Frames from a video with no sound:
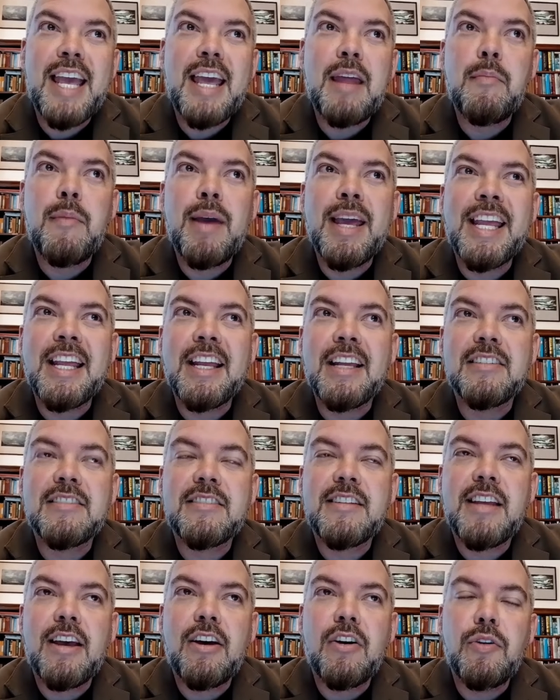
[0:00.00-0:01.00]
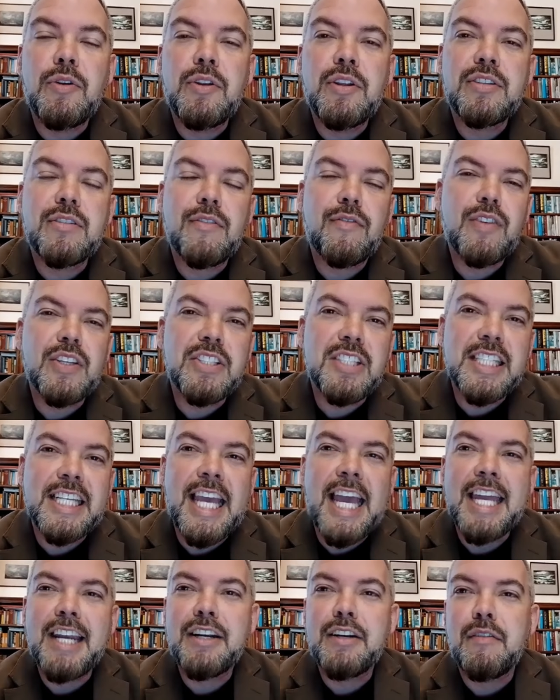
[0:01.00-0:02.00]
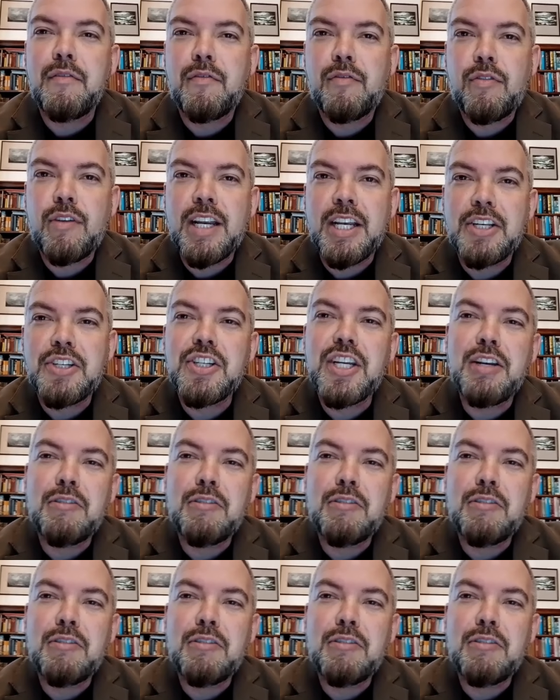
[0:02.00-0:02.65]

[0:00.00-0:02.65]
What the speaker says: at making it sound sophisticated in French,